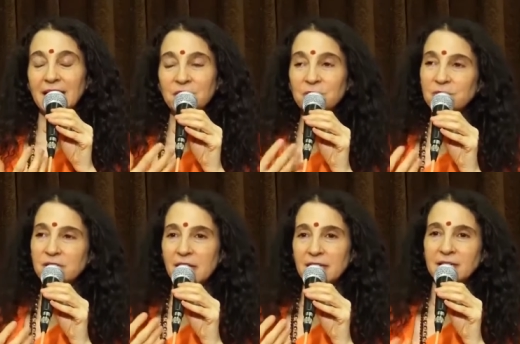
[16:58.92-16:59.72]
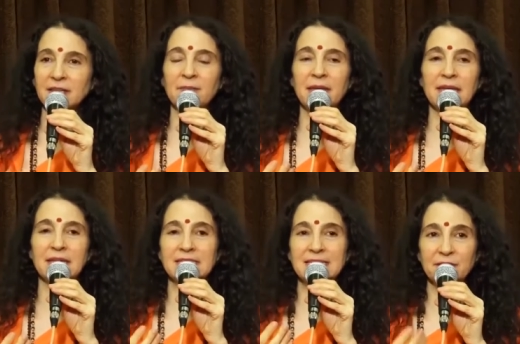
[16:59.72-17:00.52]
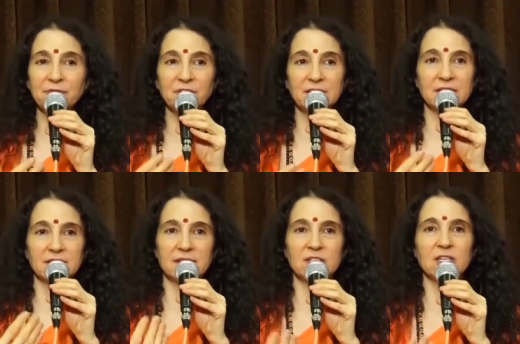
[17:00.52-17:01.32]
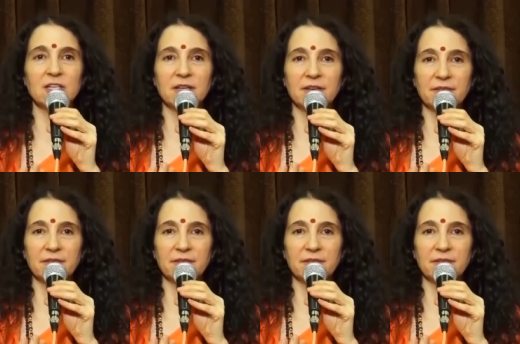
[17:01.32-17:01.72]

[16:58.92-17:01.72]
and you suddenly make a different decision